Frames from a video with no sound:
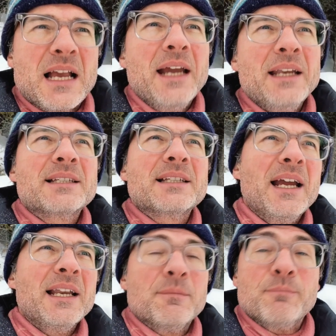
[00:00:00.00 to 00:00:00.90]
I
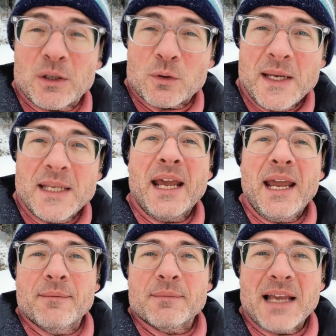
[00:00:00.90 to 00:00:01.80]
decided between
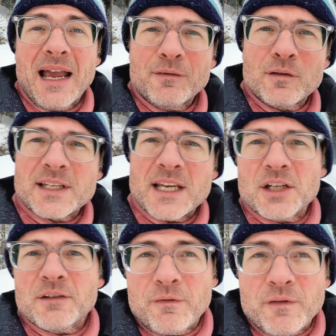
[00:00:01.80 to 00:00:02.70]
games, after
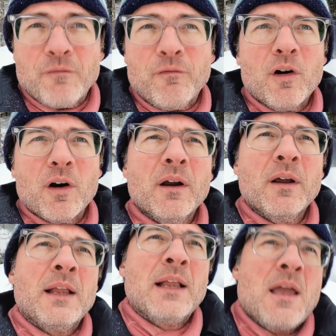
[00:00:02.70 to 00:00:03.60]
session 54,
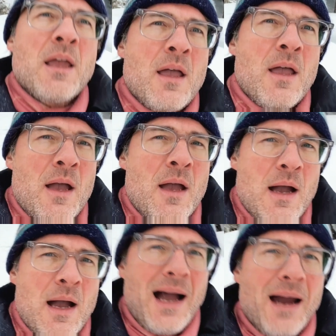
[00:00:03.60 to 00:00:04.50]

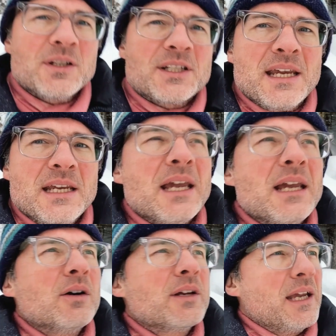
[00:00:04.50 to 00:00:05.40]
I was
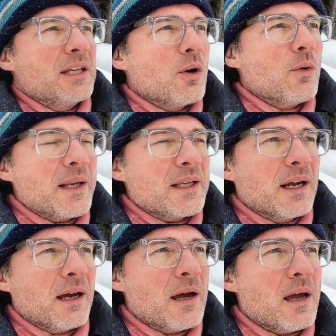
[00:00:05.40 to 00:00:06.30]
thinking, okay, so
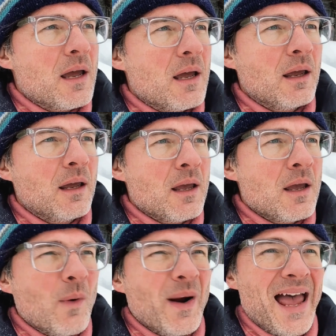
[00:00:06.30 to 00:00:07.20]

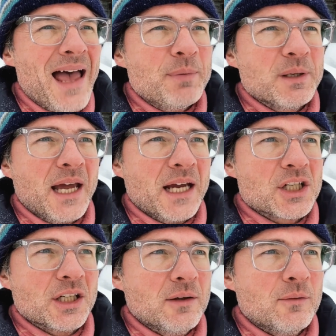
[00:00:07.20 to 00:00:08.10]
what happened
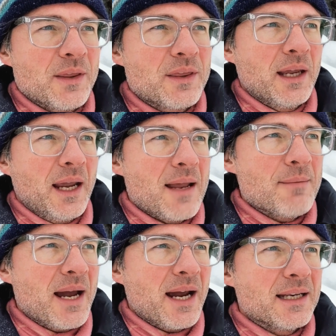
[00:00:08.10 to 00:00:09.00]
actually with
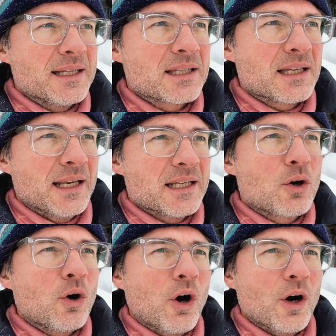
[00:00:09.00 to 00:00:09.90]
Erlaber and his
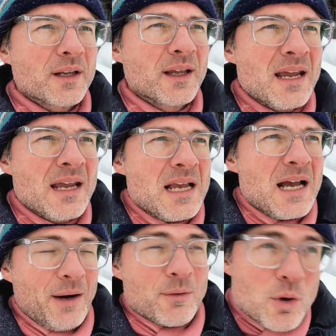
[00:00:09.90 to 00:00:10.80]
cohort?
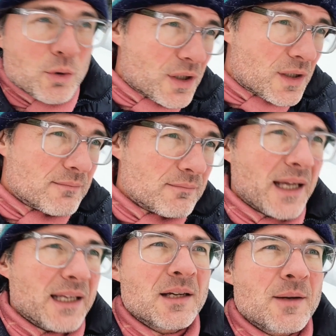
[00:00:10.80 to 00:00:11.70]
I wrote
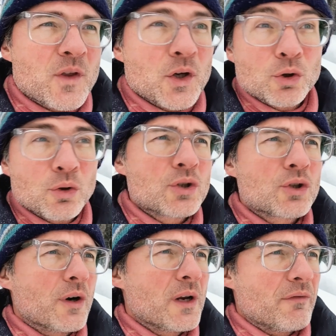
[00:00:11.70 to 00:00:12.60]
like the true
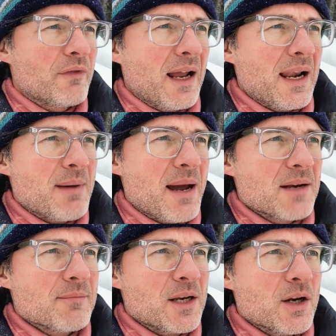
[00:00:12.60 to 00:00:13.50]
story of Erlaber
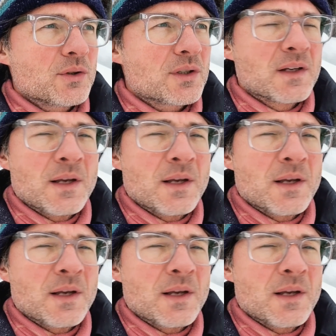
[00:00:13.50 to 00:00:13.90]
in my notes.